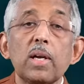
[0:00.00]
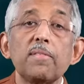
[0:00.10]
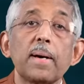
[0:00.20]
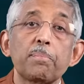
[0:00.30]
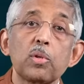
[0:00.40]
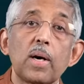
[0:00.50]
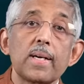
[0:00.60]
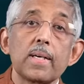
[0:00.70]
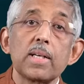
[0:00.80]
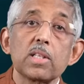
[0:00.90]
who lived up to
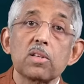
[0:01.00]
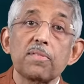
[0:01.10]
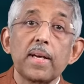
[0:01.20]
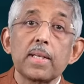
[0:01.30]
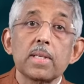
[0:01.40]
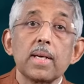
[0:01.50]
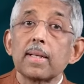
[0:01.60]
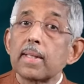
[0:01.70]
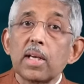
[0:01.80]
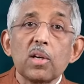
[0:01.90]
100 years of age,
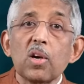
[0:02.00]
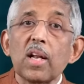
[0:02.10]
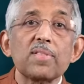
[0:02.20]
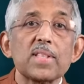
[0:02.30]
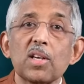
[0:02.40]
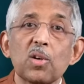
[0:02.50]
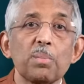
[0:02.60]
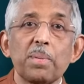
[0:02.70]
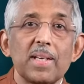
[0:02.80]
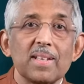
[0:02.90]
they did not have
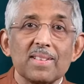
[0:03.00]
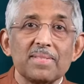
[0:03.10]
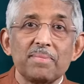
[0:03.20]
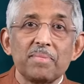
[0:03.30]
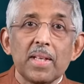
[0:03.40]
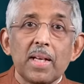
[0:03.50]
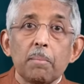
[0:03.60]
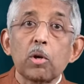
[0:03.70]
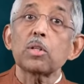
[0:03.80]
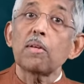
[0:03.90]
sarcopenia.
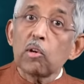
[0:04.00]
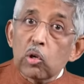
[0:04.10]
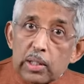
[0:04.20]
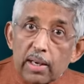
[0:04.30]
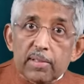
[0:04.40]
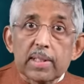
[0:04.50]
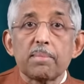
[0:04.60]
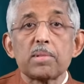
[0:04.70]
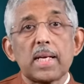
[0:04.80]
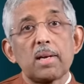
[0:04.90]
Because they've looked after
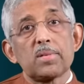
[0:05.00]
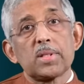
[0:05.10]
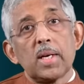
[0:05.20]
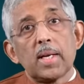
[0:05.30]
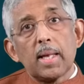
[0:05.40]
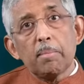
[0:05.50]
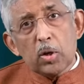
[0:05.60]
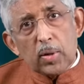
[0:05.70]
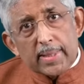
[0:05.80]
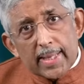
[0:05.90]
themselves, they've
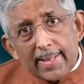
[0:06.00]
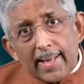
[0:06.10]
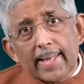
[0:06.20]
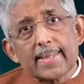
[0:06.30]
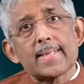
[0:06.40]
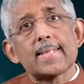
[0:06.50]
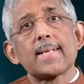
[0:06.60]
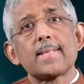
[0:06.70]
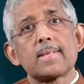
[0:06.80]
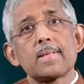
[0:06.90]
been doing gentle
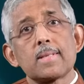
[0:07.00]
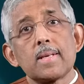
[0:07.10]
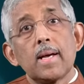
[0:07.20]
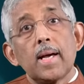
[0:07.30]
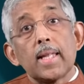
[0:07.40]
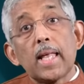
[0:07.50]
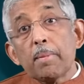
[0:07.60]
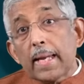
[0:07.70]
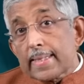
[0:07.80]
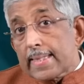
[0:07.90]
exercises, they've
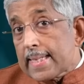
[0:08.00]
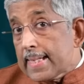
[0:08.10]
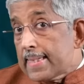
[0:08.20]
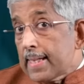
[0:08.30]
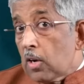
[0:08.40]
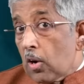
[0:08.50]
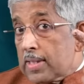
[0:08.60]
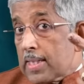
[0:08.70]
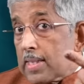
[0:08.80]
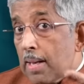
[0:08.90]
been exercising
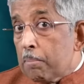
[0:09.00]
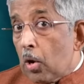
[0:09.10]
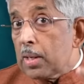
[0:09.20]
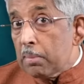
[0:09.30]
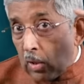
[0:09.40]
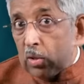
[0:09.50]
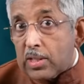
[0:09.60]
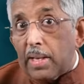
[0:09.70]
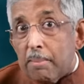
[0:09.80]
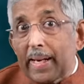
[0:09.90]
not just their body, but
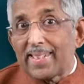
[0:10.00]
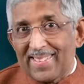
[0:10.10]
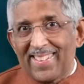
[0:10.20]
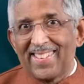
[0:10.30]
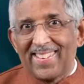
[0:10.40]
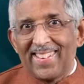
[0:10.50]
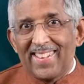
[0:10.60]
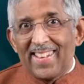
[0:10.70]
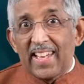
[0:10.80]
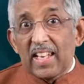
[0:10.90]
also their mind.
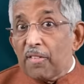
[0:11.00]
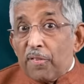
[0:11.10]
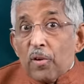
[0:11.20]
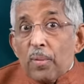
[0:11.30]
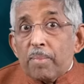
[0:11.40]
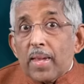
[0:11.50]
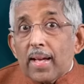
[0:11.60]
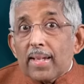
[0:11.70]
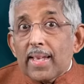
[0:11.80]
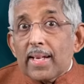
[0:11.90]
And therefore,
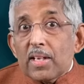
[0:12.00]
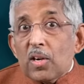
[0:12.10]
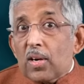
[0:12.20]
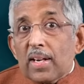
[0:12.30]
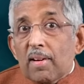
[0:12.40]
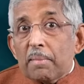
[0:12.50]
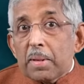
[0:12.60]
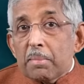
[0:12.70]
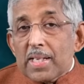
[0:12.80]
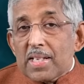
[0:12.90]
they did not
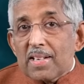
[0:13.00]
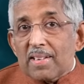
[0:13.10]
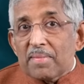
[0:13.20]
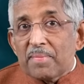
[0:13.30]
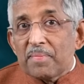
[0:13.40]
develop dementia.